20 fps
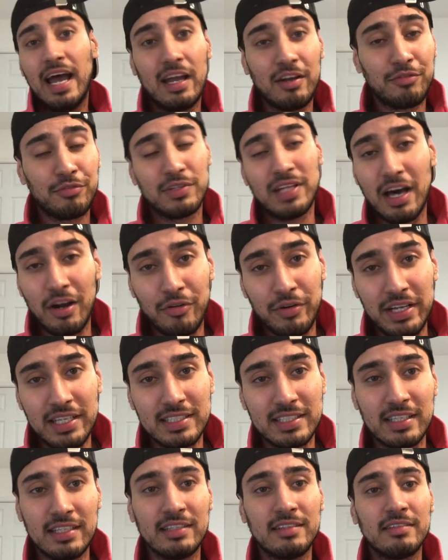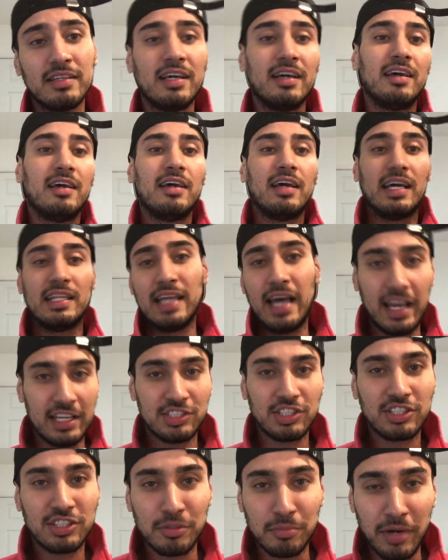And for that reason, and that
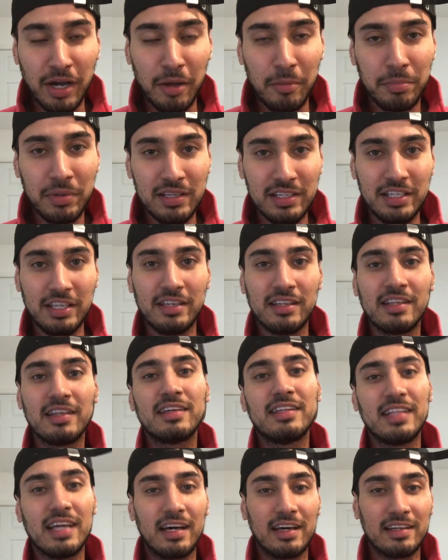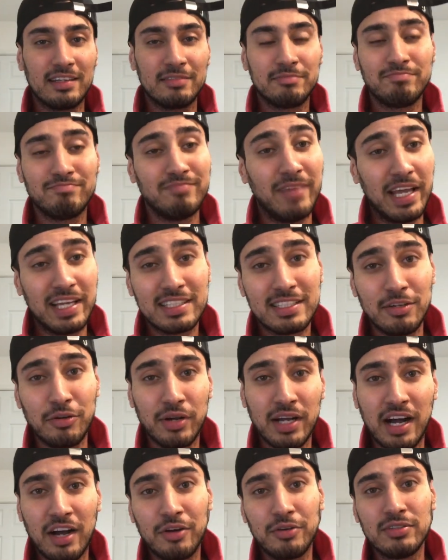is just in my opinion, that makes
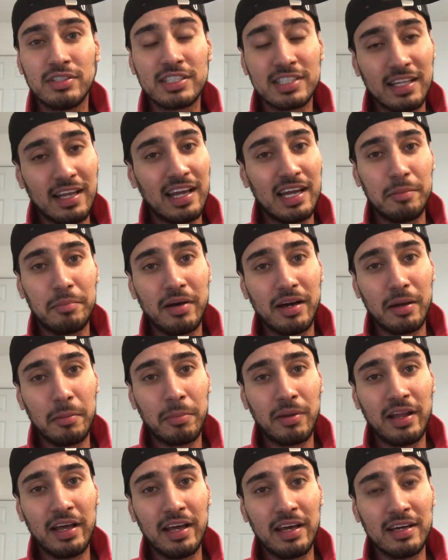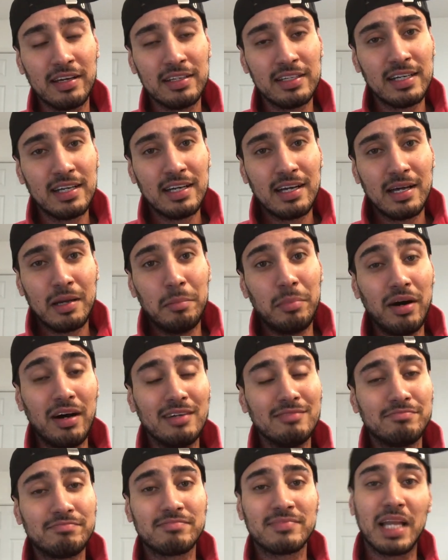Lukaku the slightly better player.
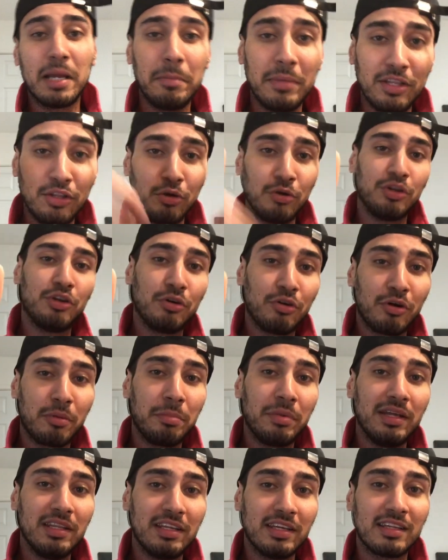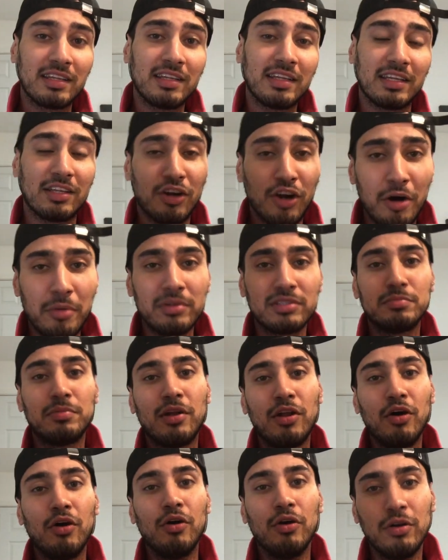But let me know your opinion in the comments
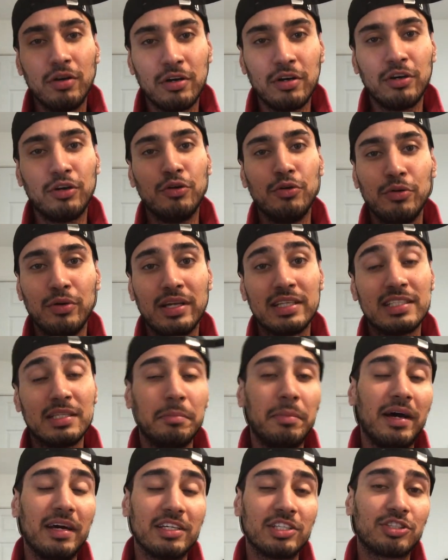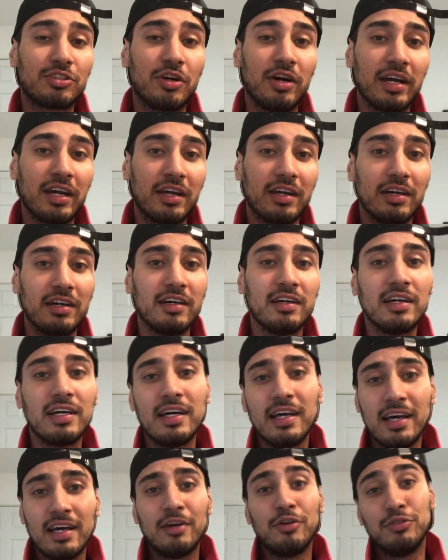below. Who is the better striker?
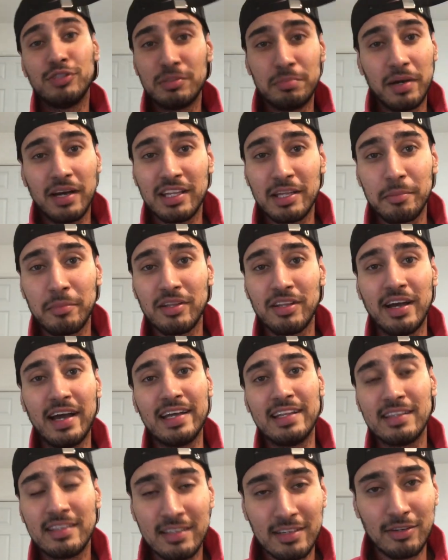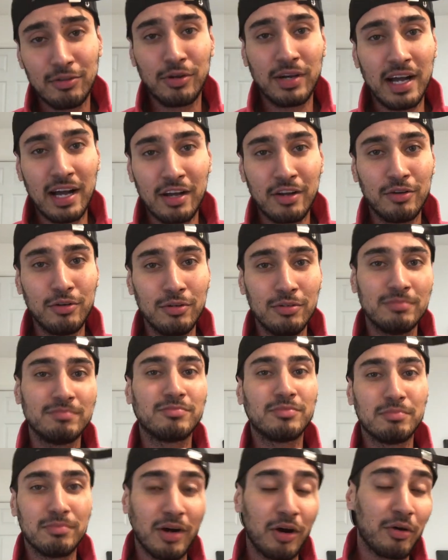Who's the better number 9? Lukaku,
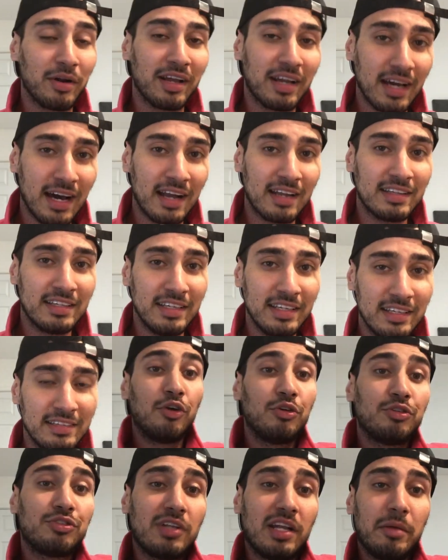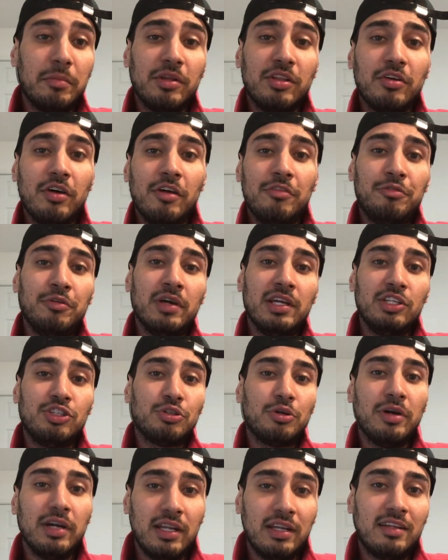Mauro Icardi? And also let me know if you
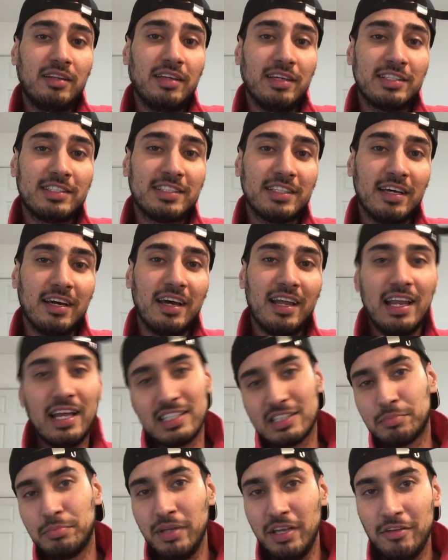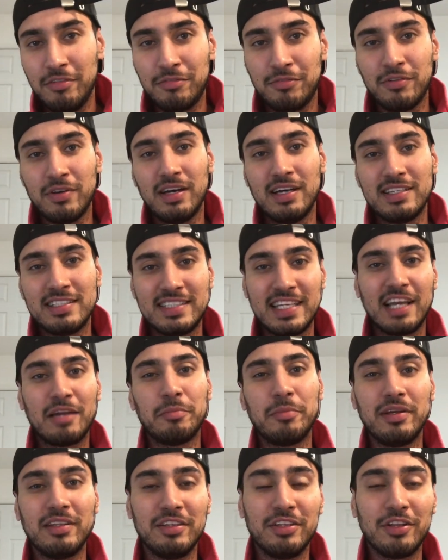enjoyed this Let's Beef
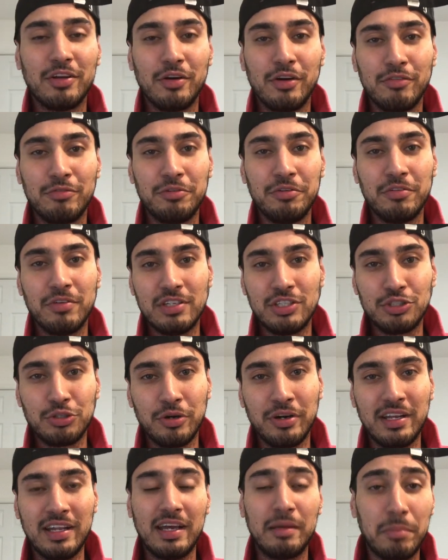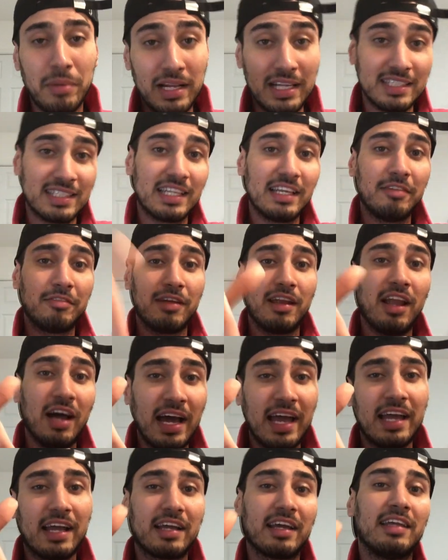segment. If you've enjoyed it, please leave a
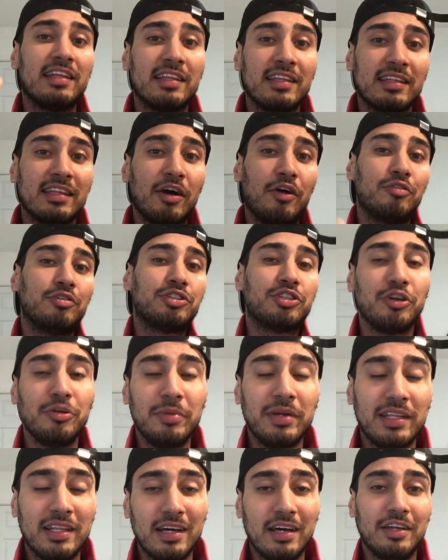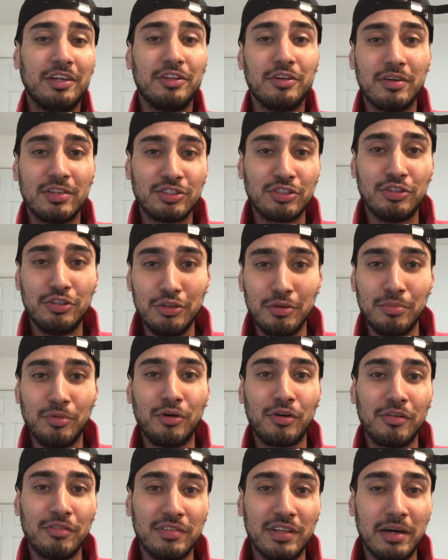like, and that will show me that I should do
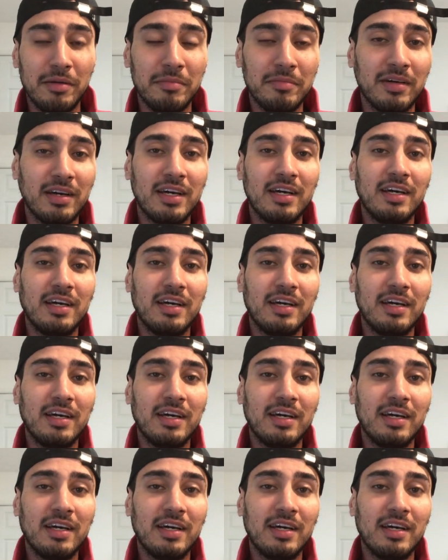more of them.